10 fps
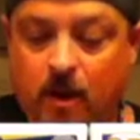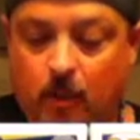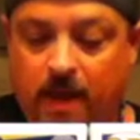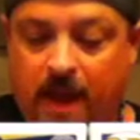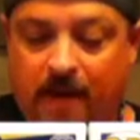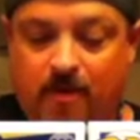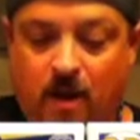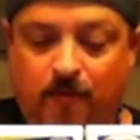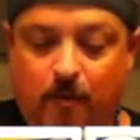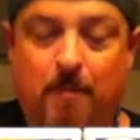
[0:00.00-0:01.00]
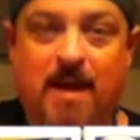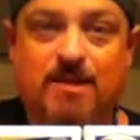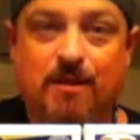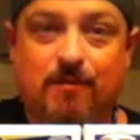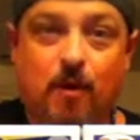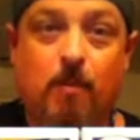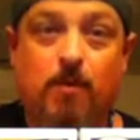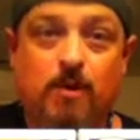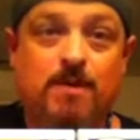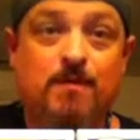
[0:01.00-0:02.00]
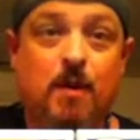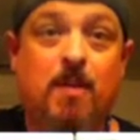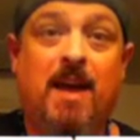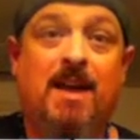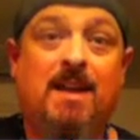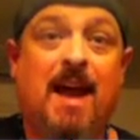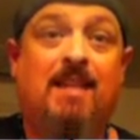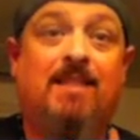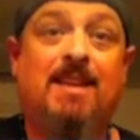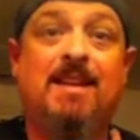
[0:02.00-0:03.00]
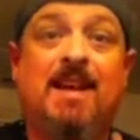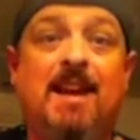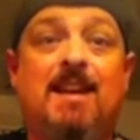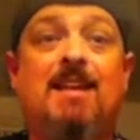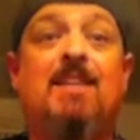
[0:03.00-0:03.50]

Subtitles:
We have confirmation from Lucasfilm head Kathleen Kennedy